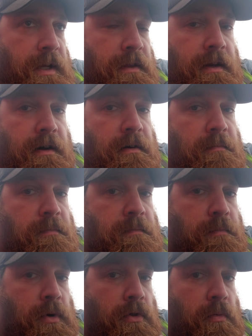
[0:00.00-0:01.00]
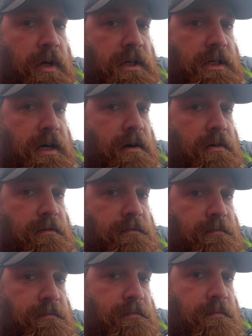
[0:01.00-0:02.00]
in there and pulled the winch out
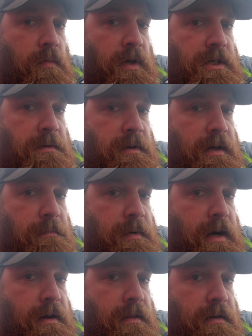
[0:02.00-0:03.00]
and winched me up out of